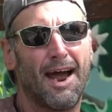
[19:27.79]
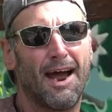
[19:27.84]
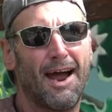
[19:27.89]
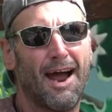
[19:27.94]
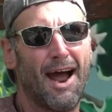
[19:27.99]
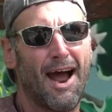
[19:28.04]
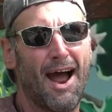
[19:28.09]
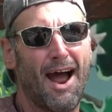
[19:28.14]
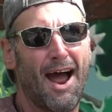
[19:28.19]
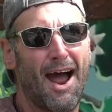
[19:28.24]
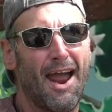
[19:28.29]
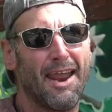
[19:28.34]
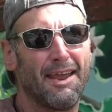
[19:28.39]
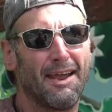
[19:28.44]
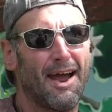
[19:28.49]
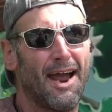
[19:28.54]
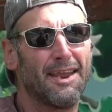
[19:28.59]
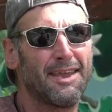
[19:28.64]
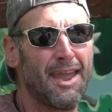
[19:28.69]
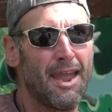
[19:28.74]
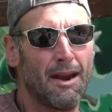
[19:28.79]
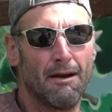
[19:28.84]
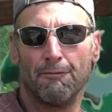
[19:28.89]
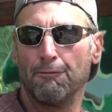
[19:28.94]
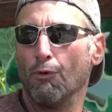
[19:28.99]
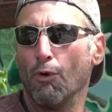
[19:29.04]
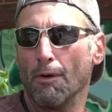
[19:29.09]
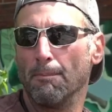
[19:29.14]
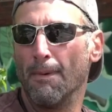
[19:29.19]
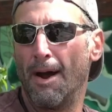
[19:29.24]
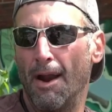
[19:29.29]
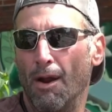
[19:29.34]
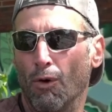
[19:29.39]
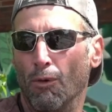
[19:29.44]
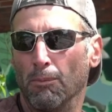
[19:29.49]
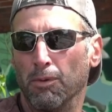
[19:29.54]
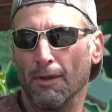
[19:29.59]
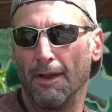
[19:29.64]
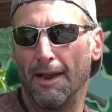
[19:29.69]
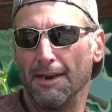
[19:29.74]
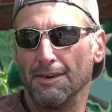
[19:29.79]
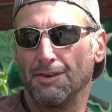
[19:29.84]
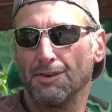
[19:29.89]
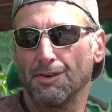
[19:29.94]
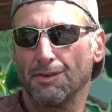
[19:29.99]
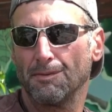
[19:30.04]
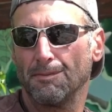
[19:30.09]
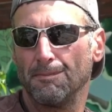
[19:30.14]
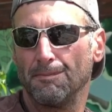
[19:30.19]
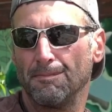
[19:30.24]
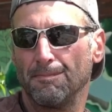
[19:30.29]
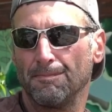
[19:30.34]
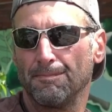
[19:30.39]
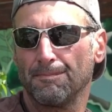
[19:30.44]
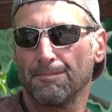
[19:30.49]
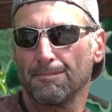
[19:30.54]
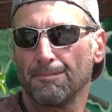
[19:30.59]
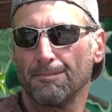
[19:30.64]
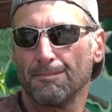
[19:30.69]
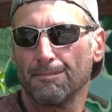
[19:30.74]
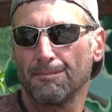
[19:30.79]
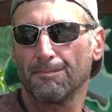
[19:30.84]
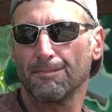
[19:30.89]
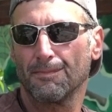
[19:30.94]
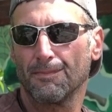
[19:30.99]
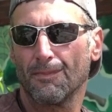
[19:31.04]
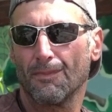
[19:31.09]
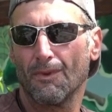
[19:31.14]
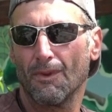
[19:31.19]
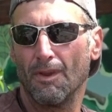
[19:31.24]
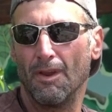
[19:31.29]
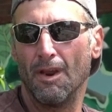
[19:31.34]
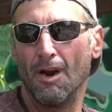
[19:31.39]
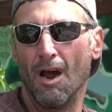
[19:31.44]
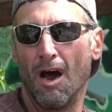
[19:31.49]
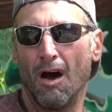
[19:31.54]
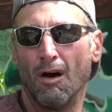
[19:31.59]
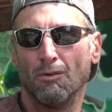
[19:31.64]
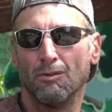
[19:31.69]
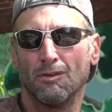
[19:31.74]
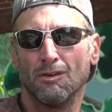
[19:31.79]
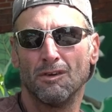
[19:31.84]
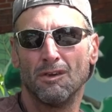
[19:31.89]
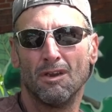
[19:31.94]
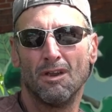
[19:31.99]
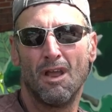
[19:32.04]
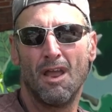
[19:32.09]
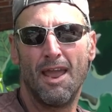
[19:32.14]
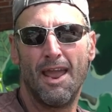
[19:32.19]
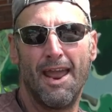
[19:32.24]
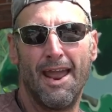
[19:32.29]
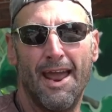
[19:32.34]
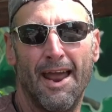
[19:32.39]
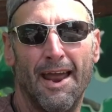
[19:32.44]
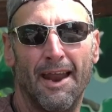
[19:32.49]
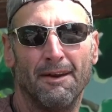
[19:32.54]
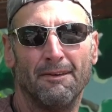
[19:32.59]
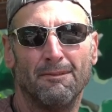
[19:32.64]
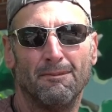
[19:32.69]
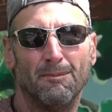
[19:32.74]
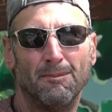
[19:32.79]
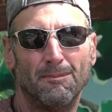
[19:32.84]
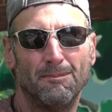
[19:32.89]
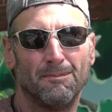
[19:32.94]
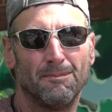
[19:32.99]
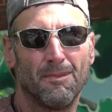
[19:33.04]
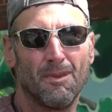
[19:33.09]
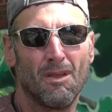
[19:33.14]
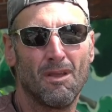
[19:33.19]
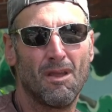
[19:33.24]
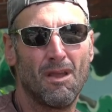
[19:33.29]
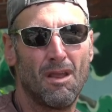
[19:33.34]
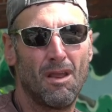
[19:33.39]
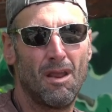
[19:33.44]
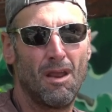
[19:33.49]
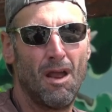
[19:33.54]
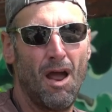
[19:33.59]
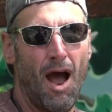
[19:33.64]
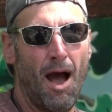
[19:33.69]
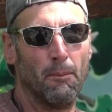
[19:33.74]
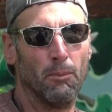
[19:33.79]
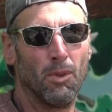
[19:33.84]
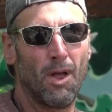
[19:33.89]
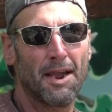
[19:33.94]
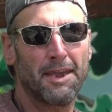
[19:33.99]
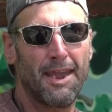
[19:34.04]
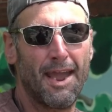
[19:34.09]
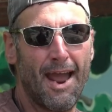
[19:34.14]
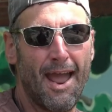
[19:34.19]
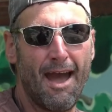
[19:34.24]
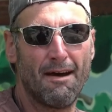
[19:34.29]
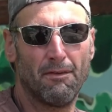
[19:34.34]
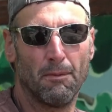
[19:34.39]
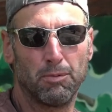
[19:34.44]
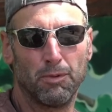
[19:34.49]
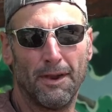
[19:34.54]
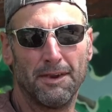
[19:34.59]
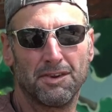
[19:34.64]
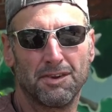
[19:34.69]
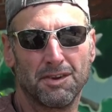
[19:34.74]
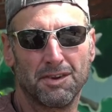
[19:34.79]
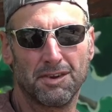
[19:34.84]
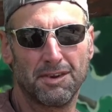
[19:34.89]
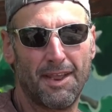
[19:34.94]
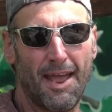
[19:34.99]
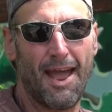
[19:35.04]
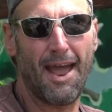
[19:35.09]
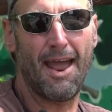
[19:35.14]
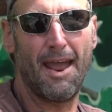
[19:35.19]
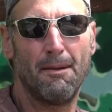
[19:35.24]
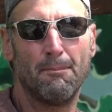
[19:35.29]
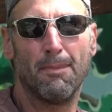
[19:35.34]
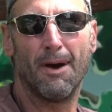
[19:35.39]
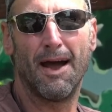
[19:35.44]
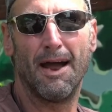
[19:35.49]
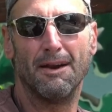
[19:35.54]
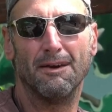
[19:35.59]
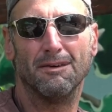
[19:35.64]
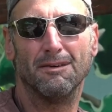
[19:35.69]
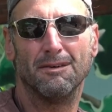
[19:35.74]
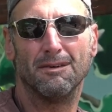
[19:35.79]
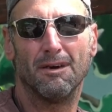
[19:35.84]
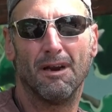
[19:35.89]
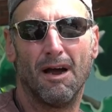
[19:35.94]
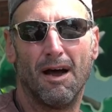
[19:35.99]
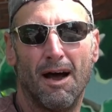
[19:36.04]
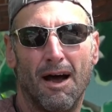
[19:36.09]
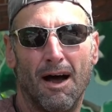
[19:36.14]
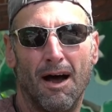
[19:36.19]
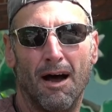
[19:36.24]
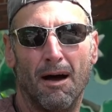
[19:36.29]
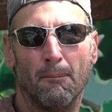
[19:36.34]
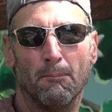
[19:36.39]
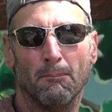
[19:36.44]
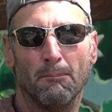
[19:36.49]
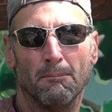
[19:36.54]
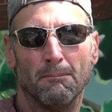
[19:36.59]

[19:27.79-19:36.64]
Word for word: I can't afford my own place, you know, and I'm lucky I have a place to stay, but I